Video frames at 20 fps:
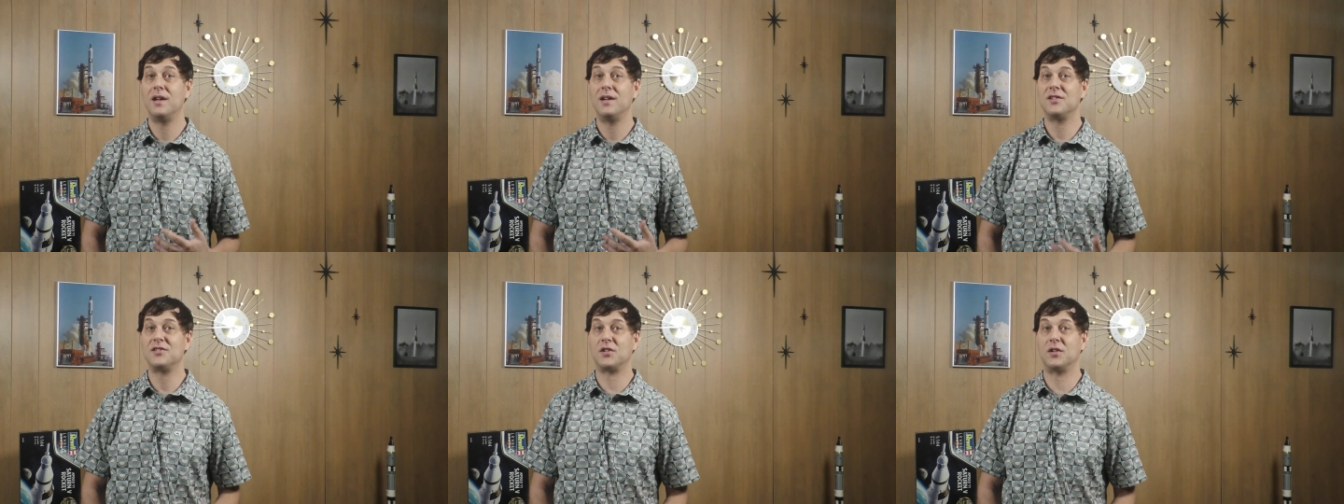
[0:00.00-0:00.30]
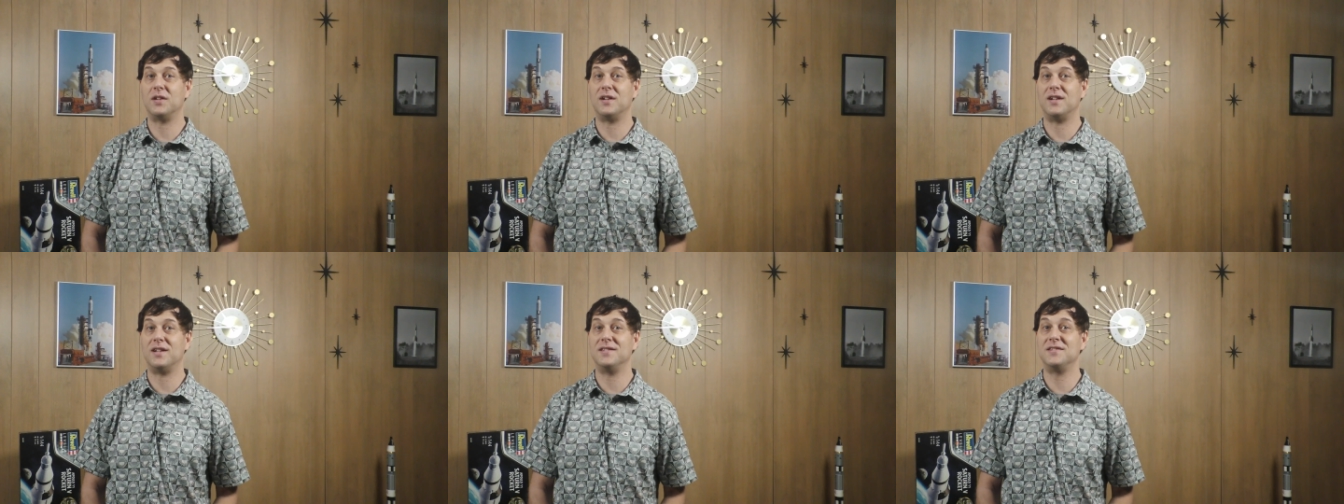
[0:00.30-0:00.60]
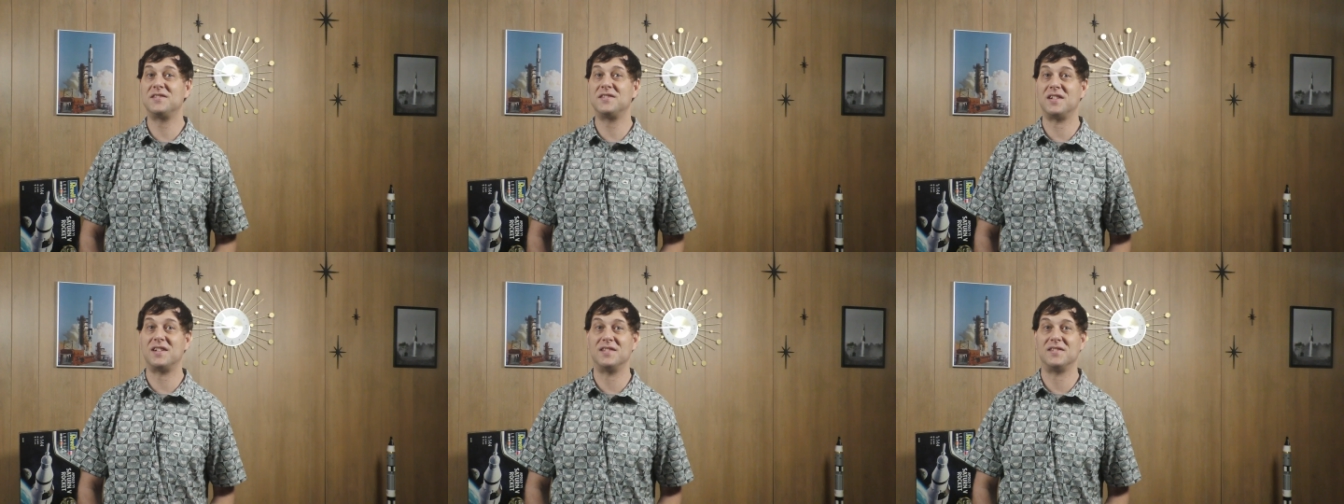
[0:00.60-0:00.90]
certain
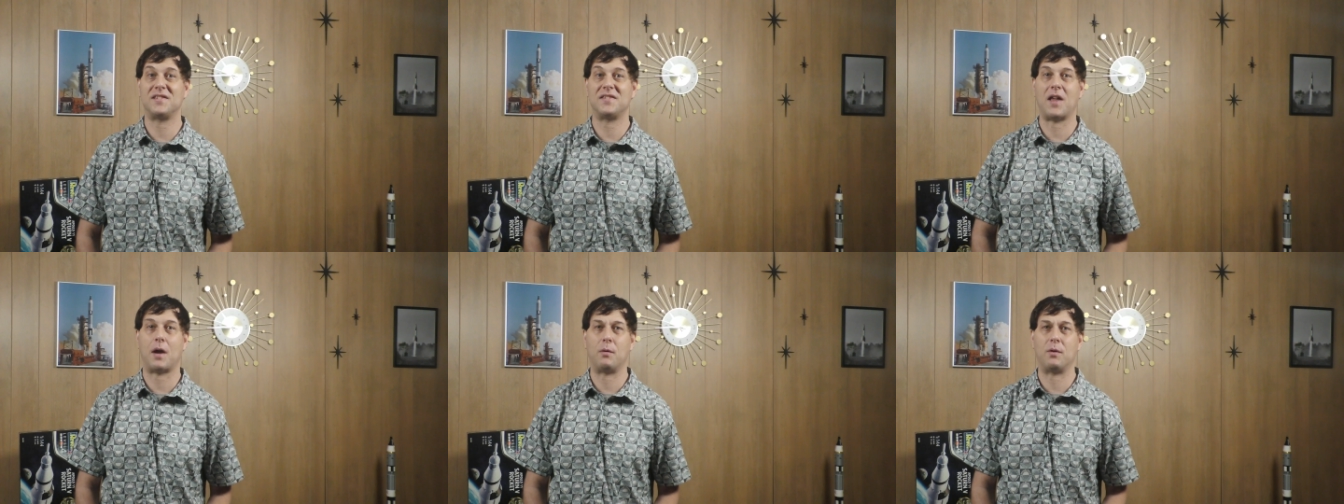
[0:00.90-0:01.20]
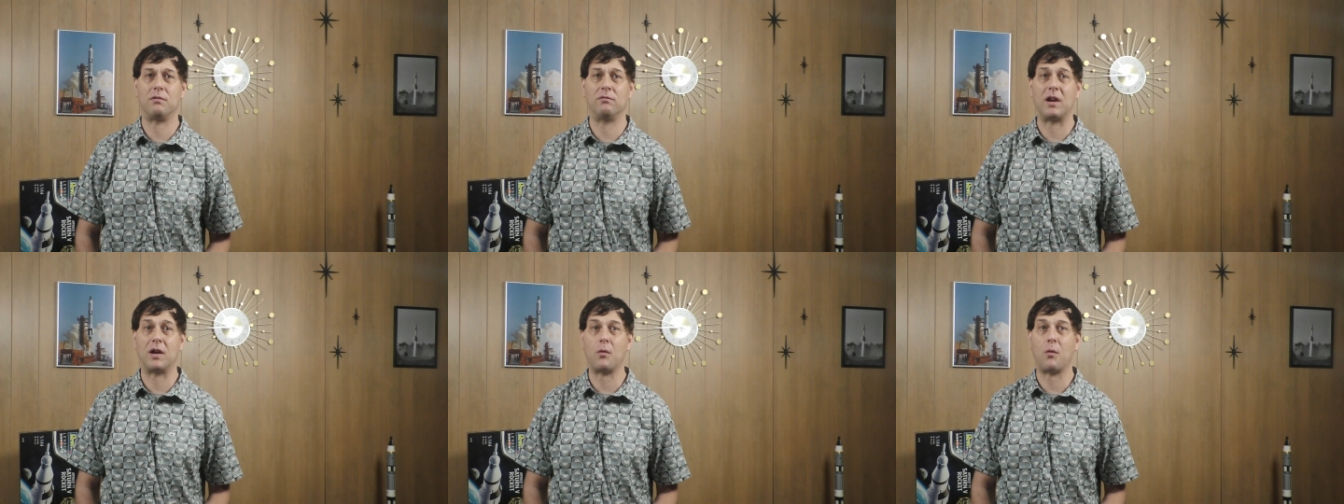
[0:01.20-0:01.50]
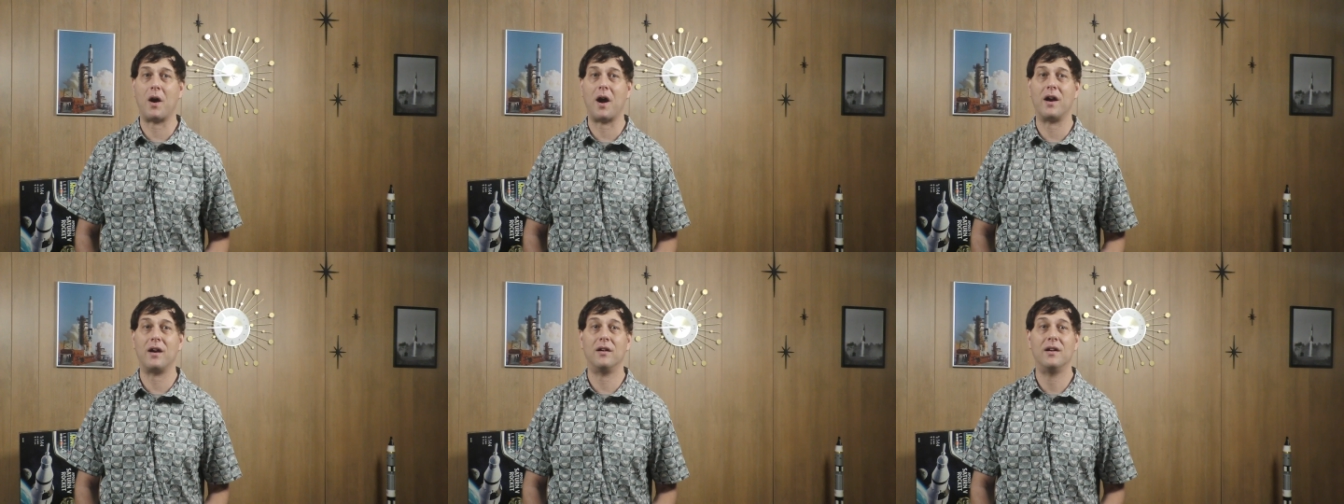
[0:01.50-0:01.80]
incidents that would
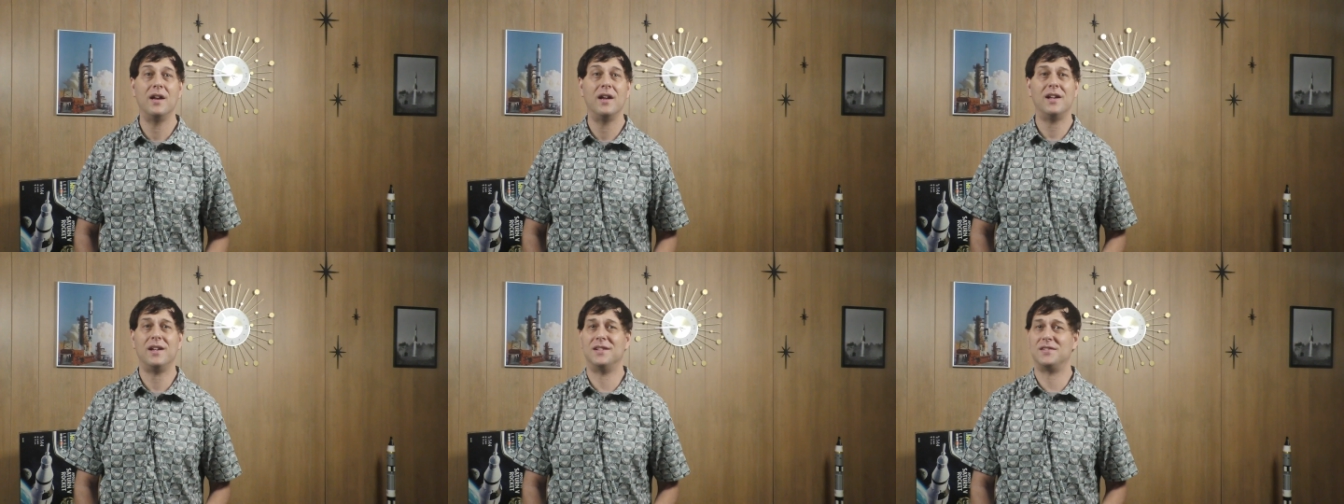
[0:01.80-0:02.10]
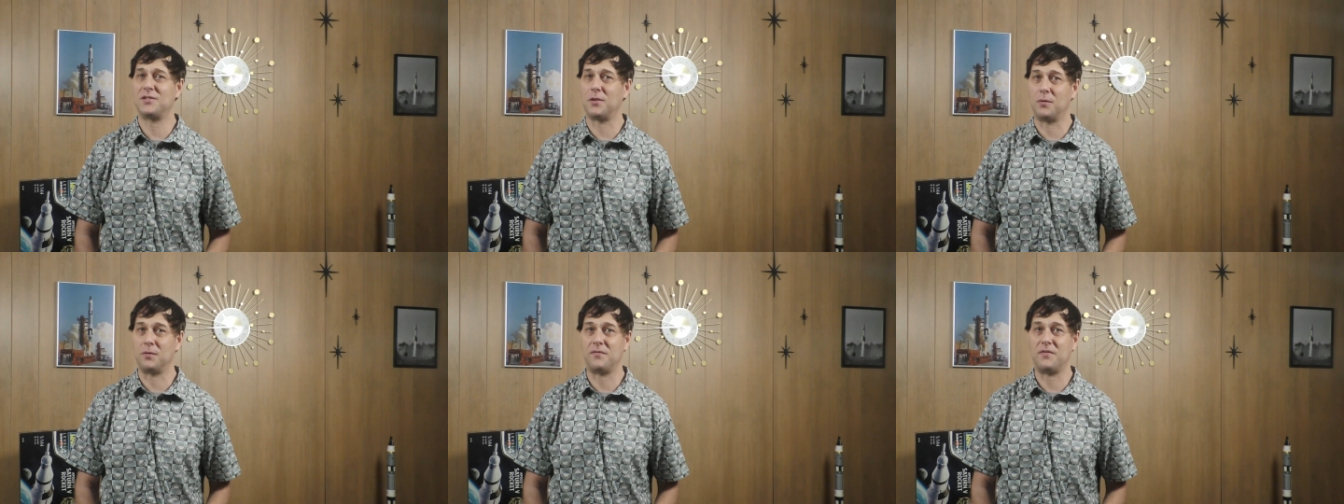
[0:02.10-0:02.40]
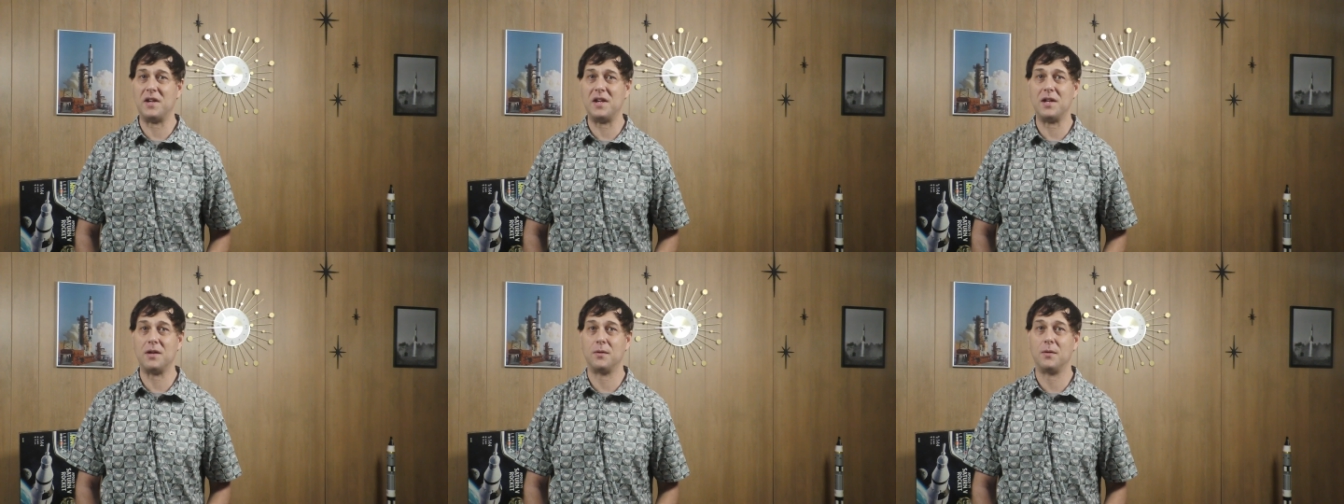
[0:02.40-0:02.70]
require its own
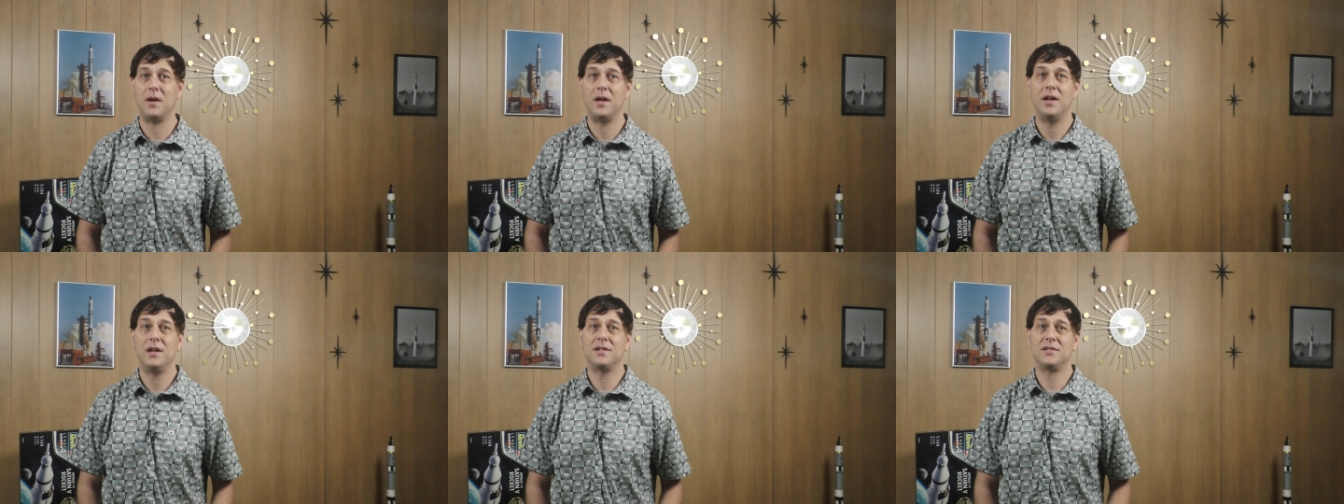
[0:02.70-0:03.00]
video,